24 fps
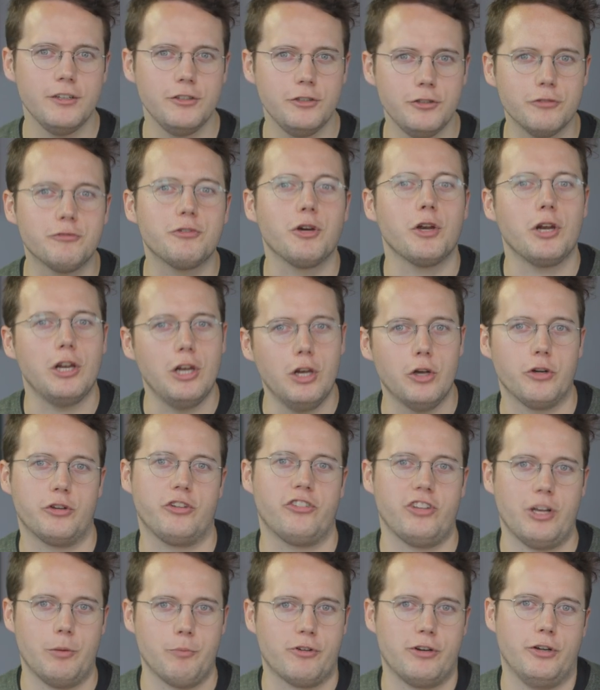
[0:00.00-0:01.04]
you've gotta look
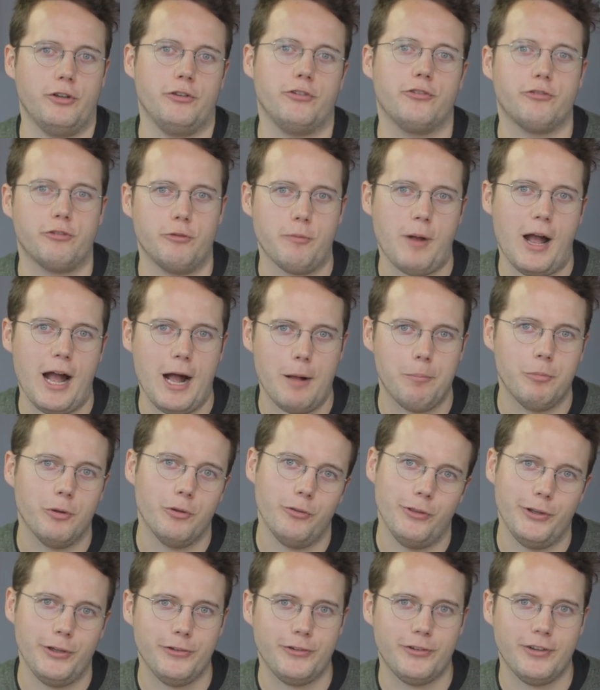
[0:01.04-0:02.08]
somewhere else from
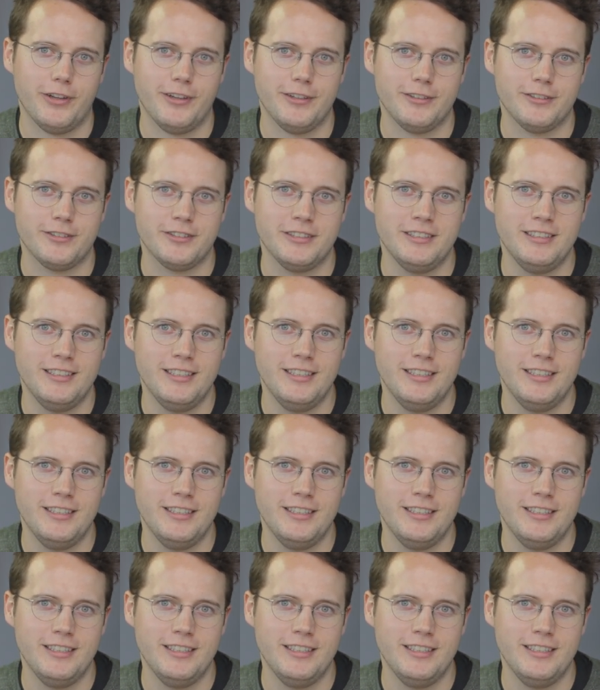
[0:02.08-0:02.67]
Apple these days.